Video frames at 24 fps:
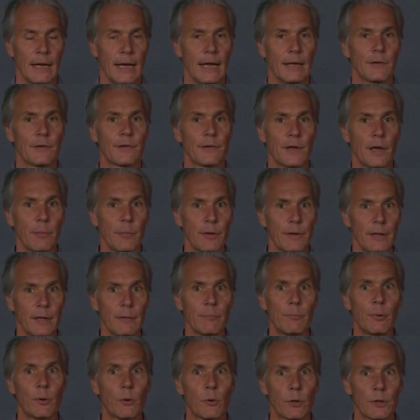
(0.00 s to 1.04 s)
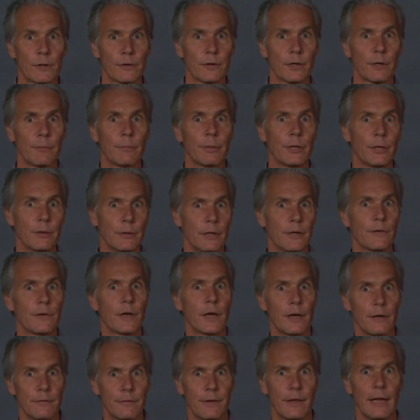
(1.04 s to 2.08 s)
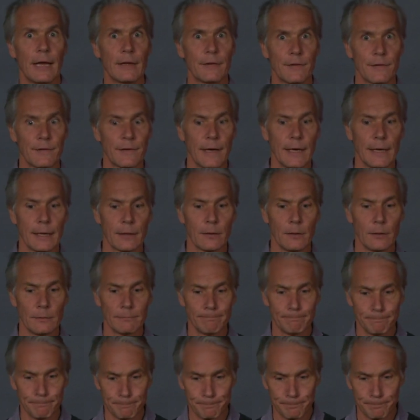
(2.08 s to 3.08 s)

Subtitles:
and some of the important components of that cycle.